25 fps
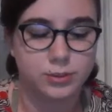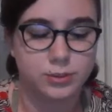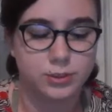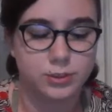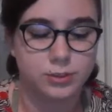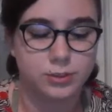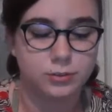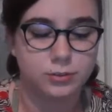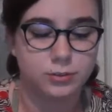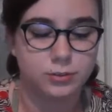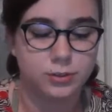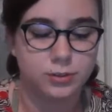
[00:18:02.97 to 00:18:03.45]

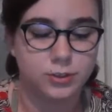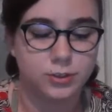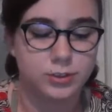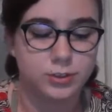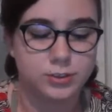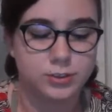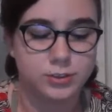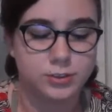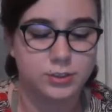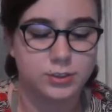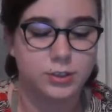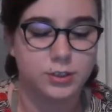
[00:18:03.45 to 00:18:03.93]

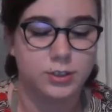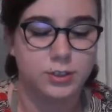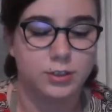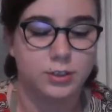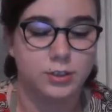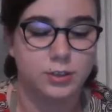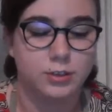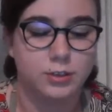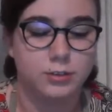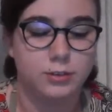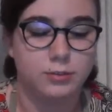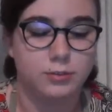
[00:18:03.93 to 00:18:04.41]
decrease,
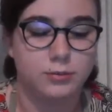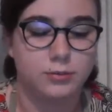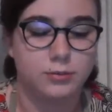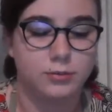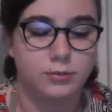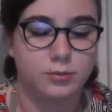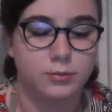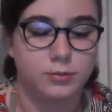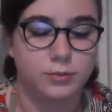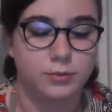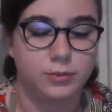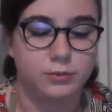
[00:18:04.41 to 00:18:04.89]

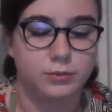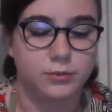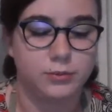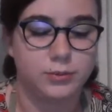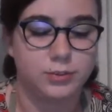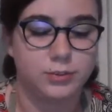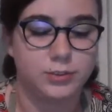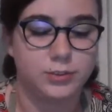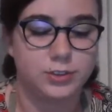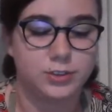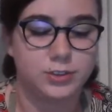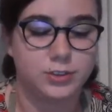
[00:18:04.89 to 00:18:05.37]
remove
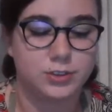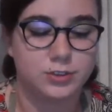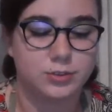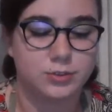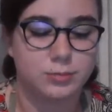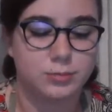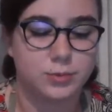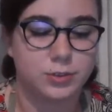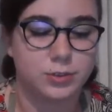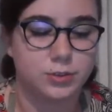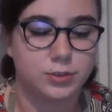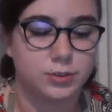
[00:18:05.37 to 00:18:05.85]
your stitch
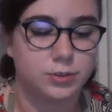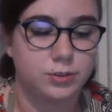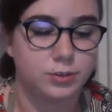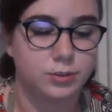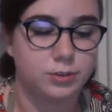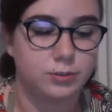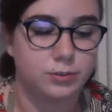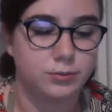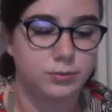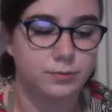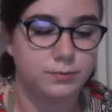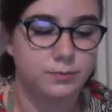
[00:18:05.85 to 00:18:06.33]

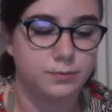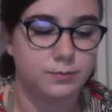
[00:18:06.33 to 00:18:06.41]
marker,